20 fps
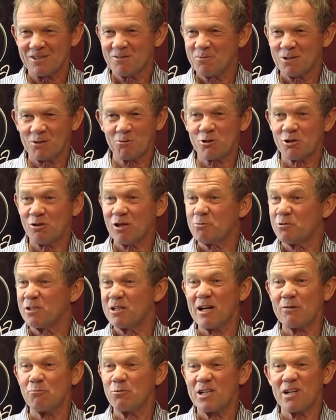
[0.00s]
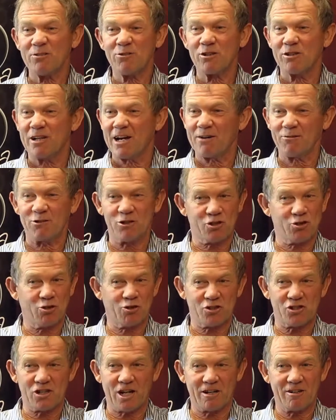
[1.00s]
But it was great. We never, ever
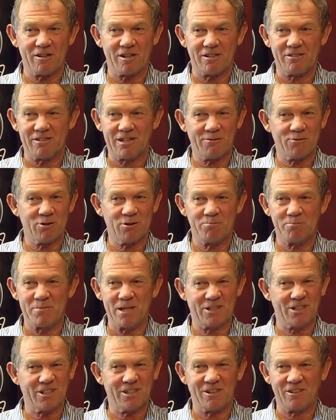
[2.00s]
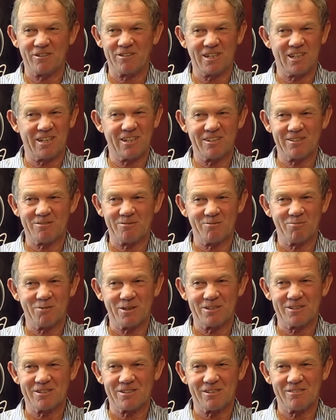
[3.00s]
saw Saturday. Never made the cut in anything.
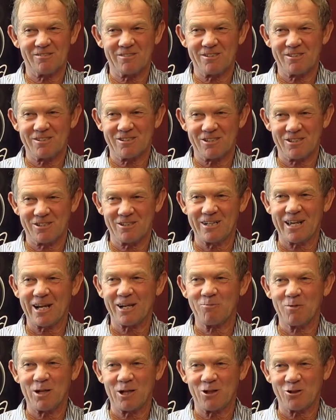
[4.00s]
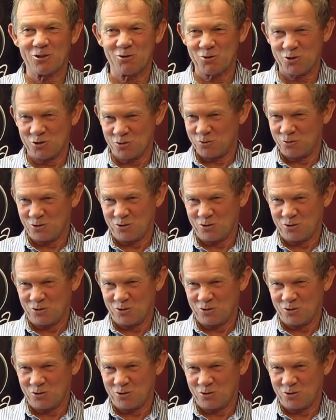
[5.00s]
But she liked me because I was so